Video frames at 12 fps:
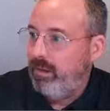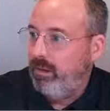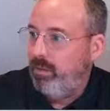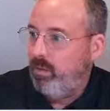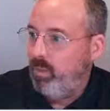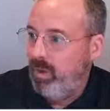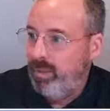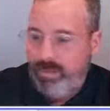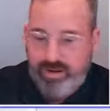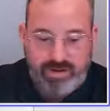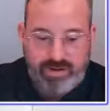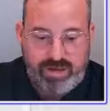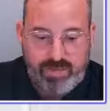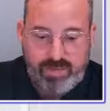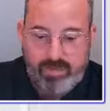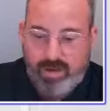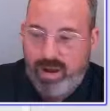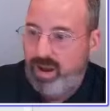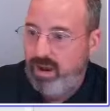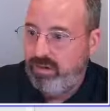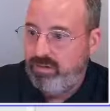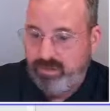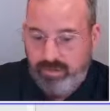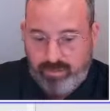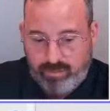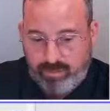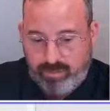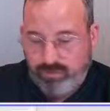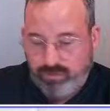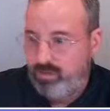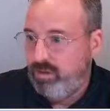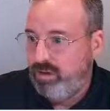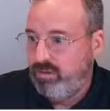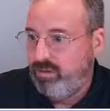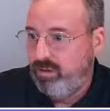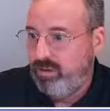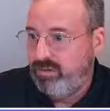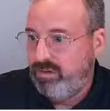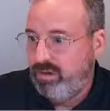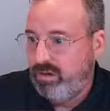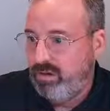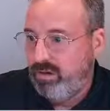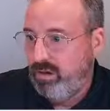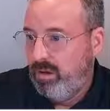The one thing to keep in mind, and I'll zoom in so you can see it,